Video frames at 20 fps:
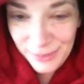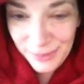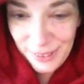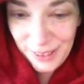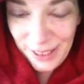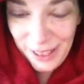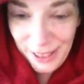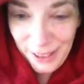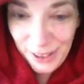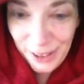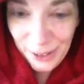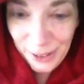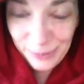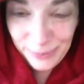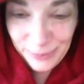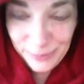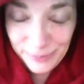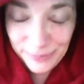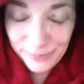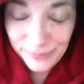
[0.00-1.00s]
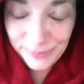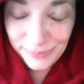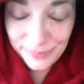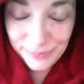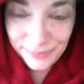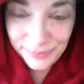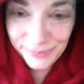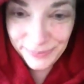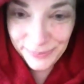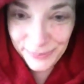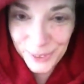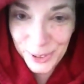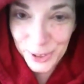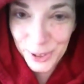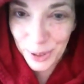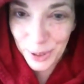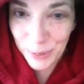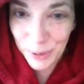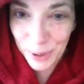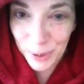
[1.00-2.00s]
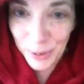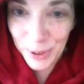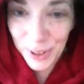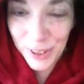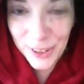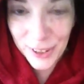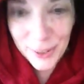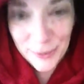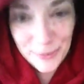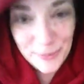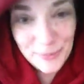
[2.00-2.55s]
I don't know, do something with.